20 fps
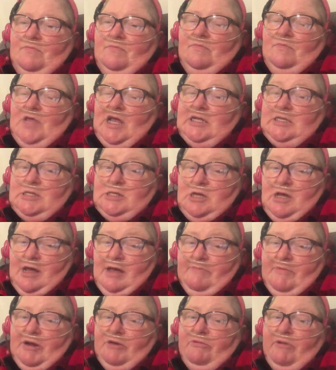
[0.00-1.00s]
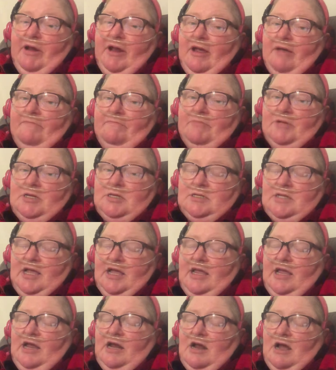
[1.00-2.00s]
I still have my ramp because I
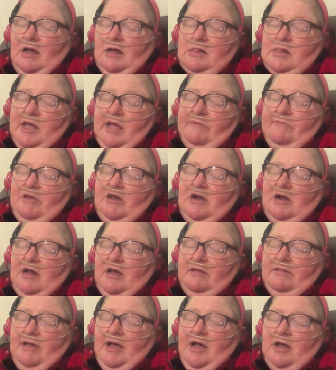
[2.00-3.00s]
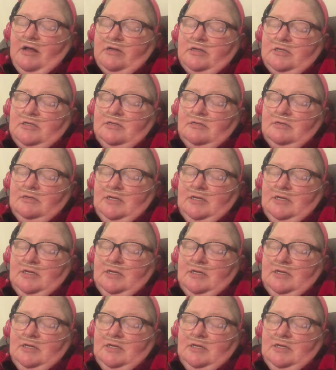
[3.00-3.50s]
cannot climb in and out of the house.